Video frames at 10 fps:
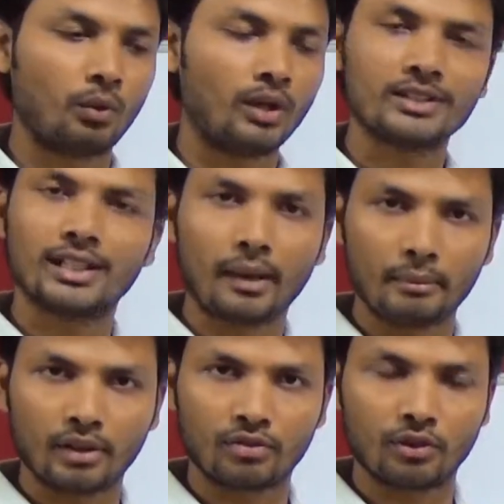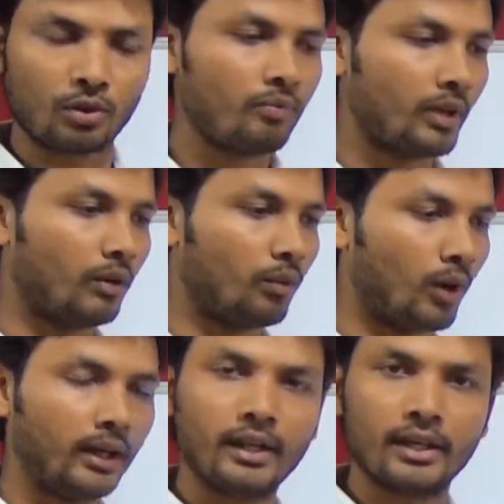What is a laminar flow and
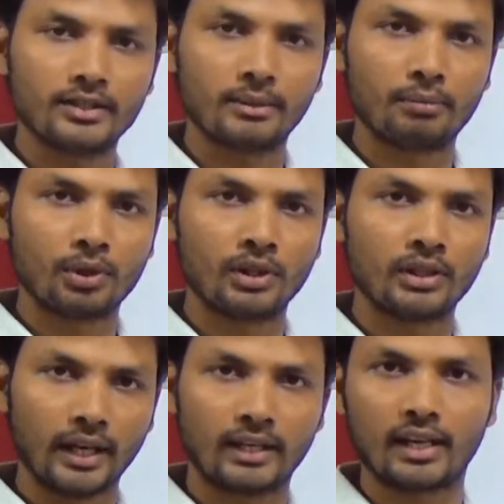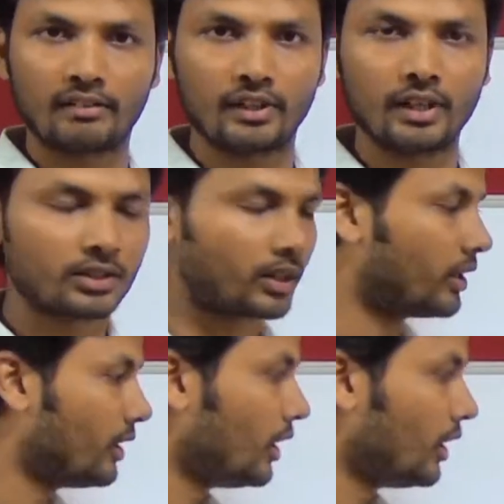why it is important in the aircraft industry?